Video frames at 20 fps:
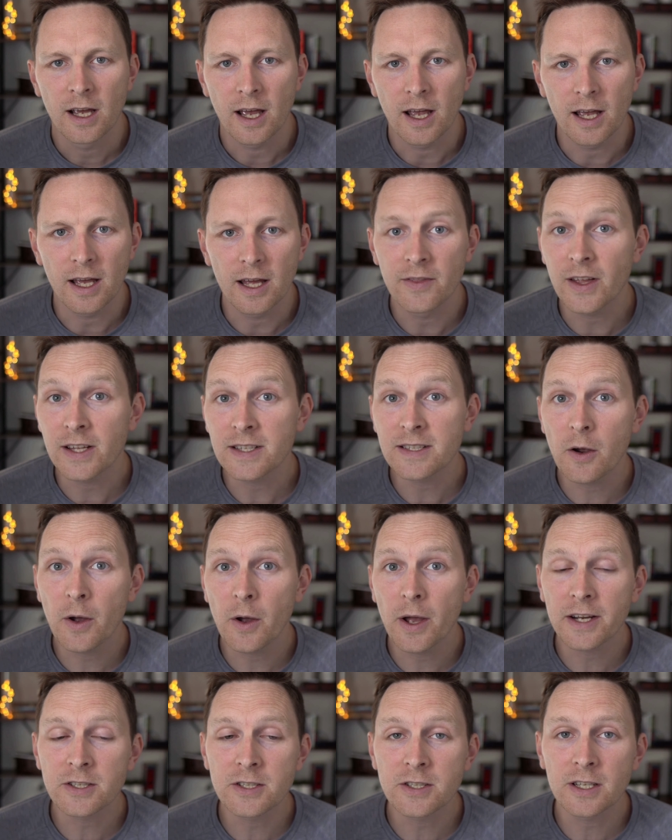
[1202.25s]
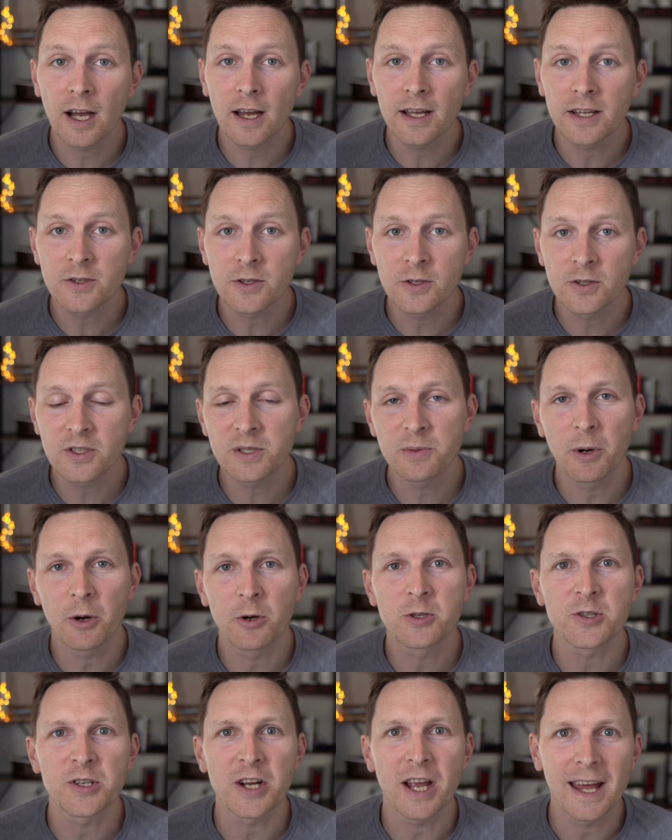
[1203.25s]
And that's how I actually got introduced to
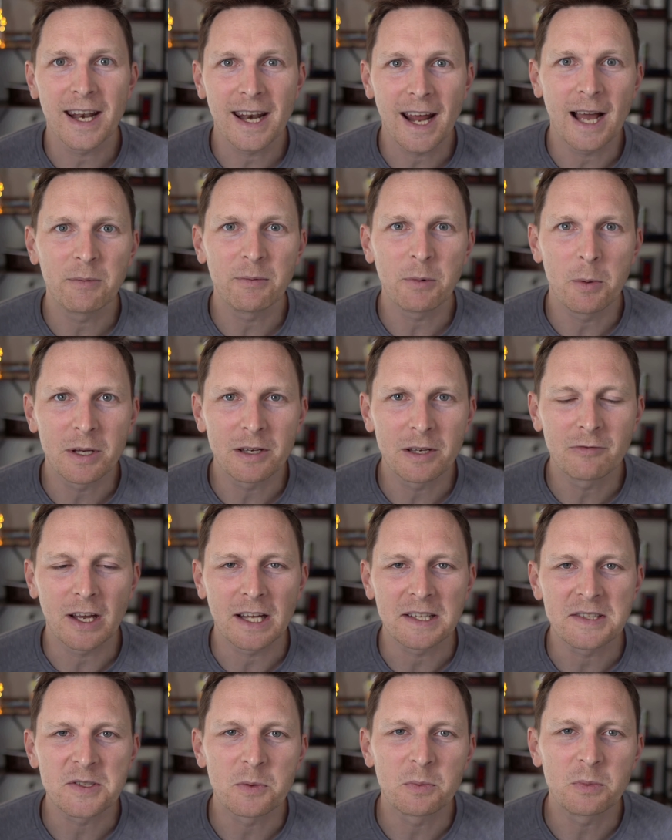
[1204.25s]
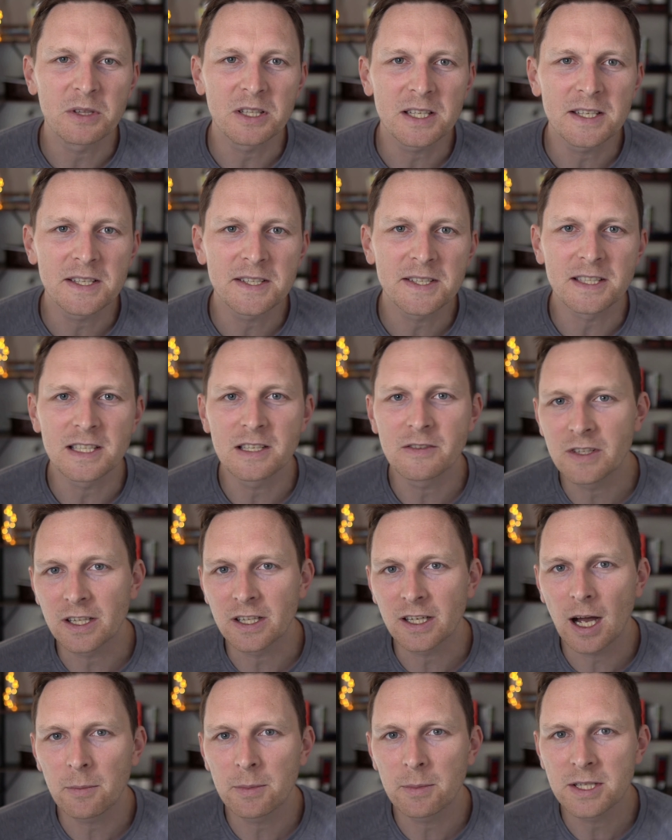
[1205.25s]
poetry, and I'm a big fan. So please leave in the
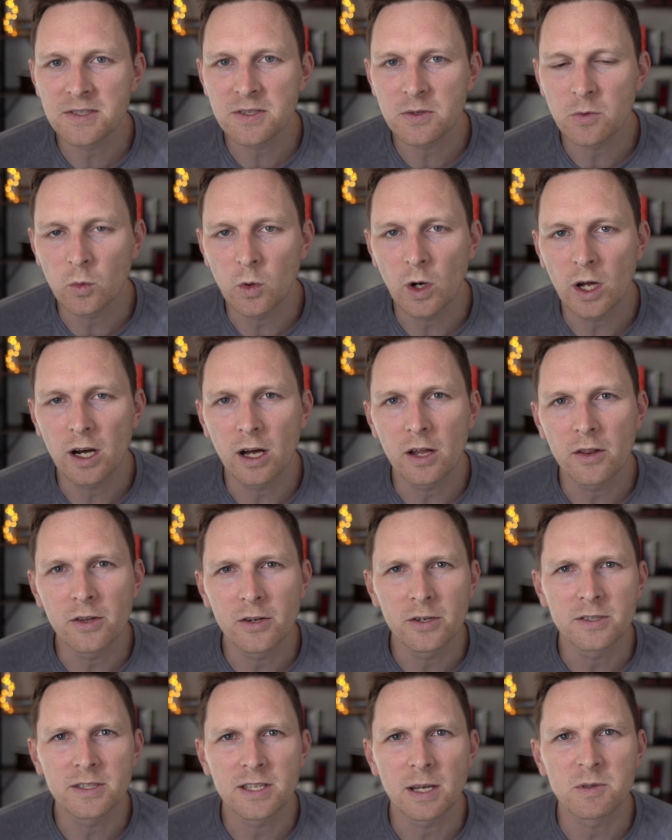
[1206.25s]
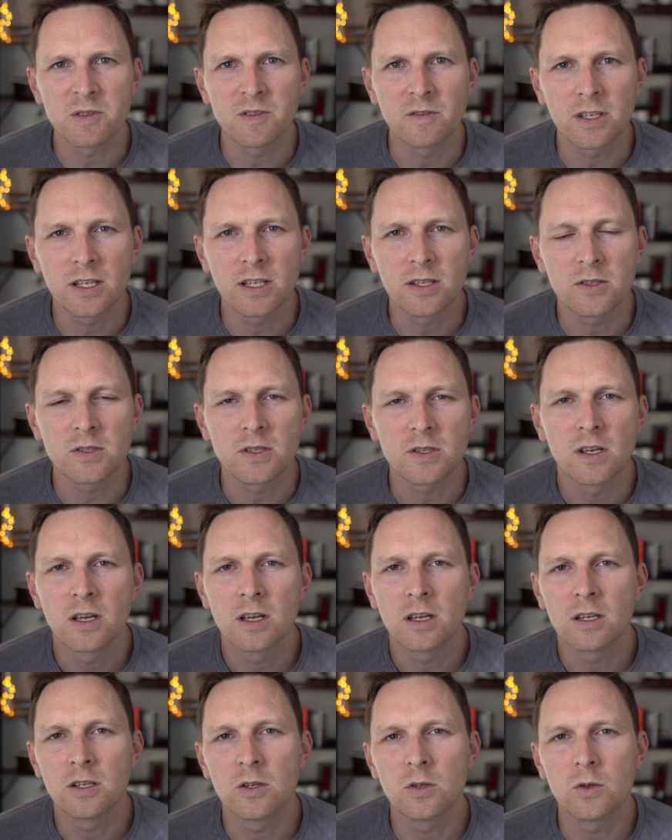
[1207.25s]
comments what other types of videos
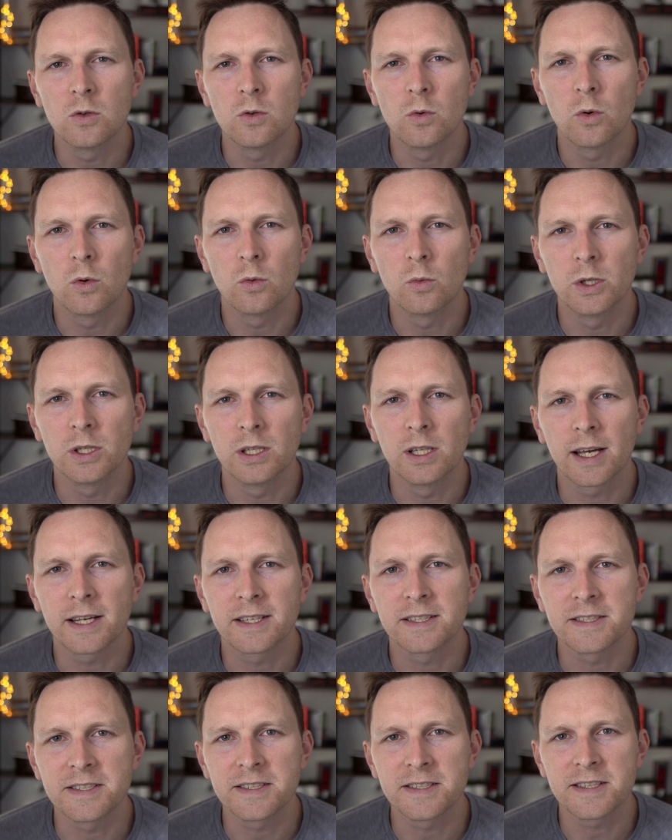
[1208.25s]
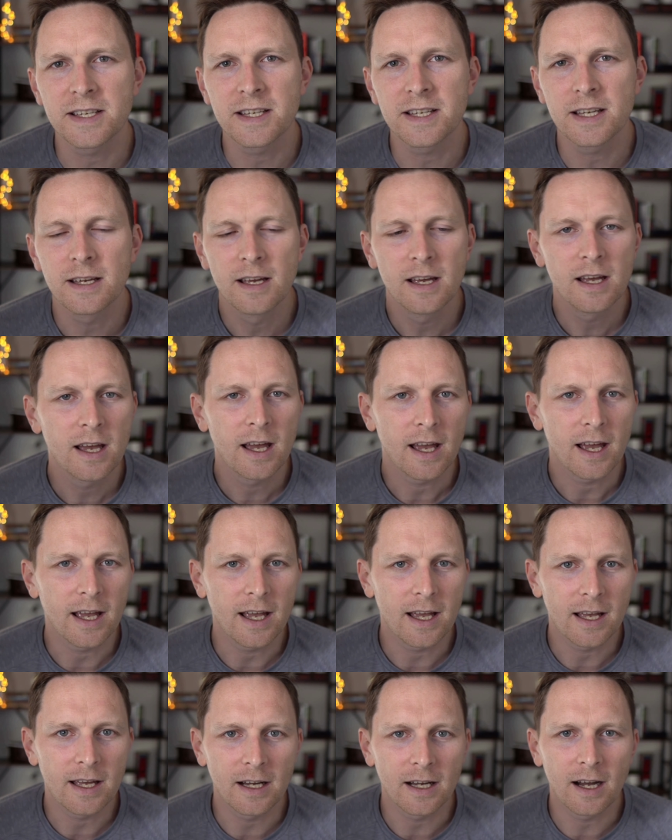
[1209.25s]
you would like to see,
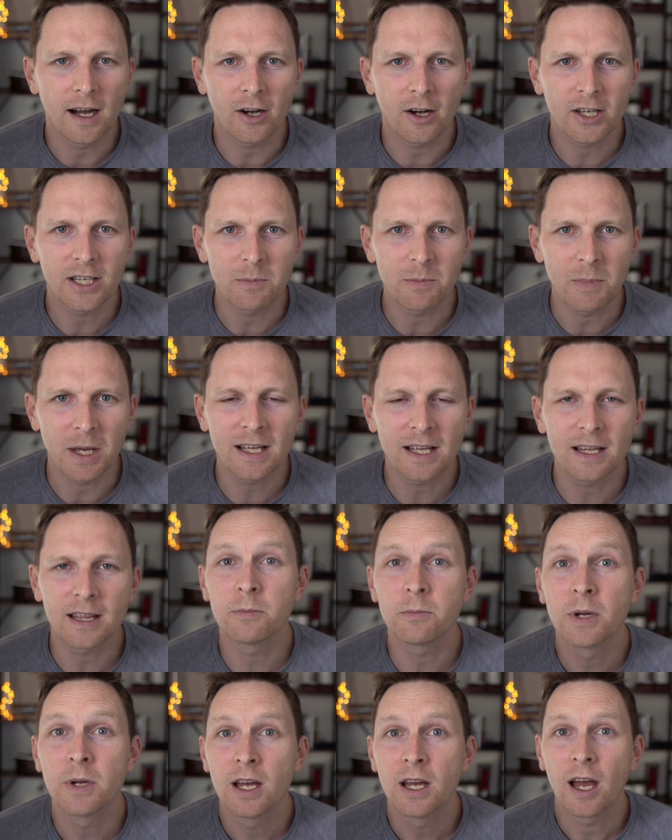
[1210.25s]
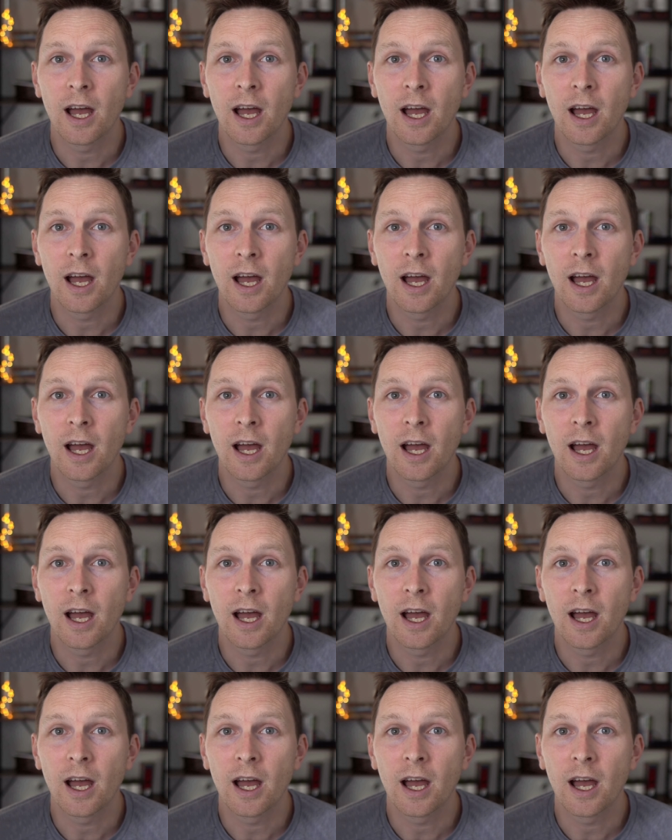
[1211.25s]
and I'll keep making them.